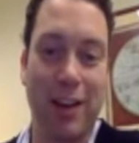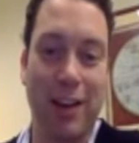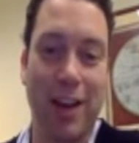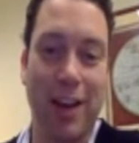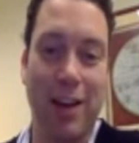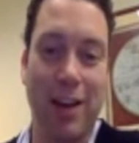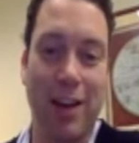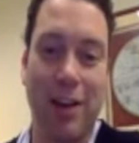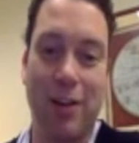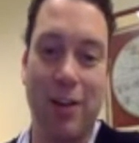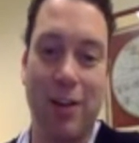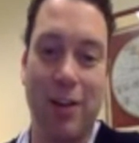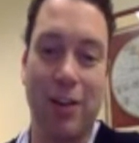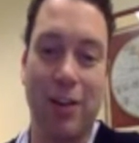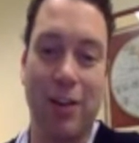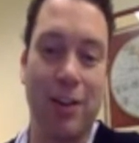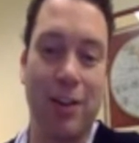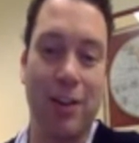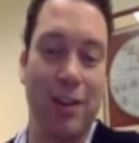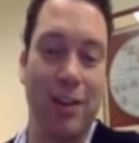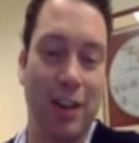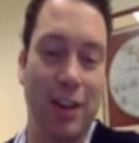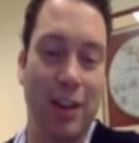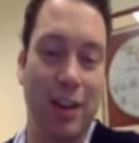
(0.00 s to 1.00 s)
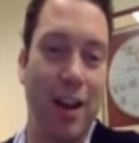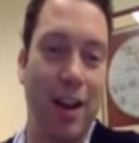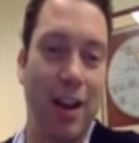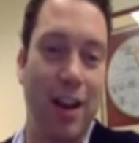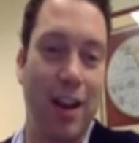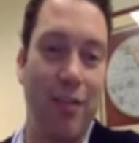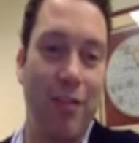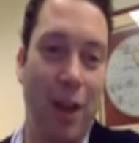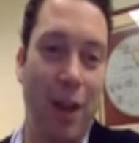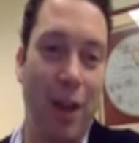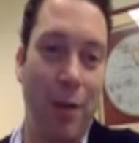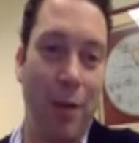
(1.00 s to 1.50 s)
I know you can you can get
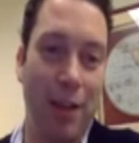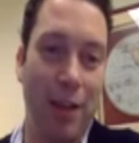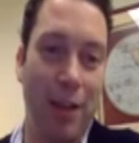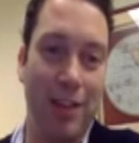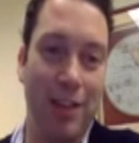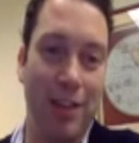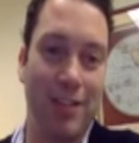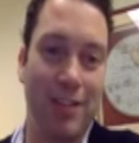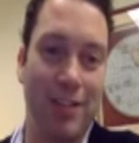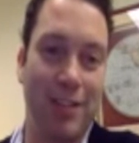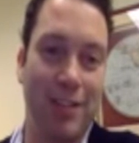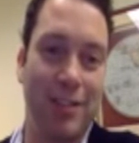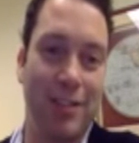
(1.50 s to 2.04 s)
off that wait list,